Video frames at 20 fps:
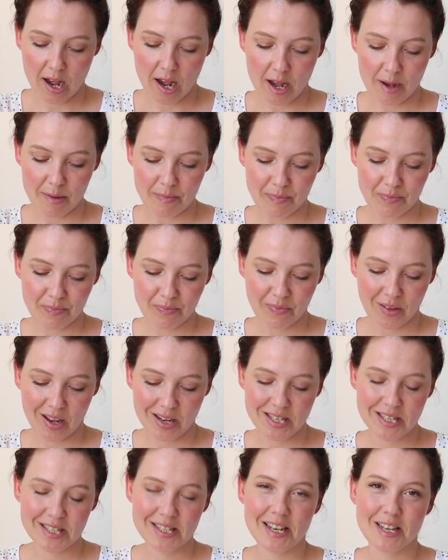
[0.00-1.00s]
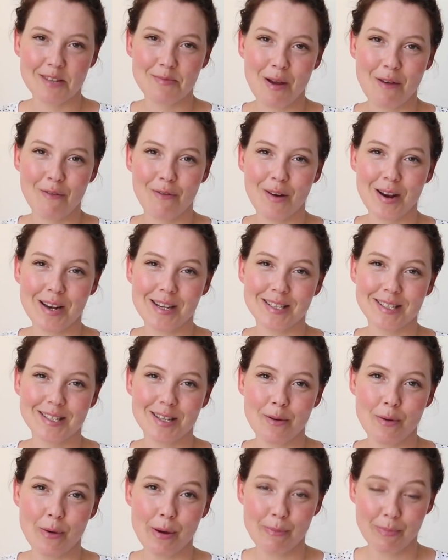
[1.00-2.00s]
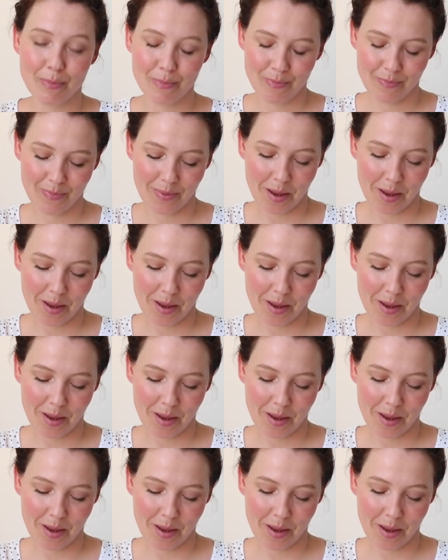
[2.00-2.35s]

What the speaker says: I did say to my friends, I'm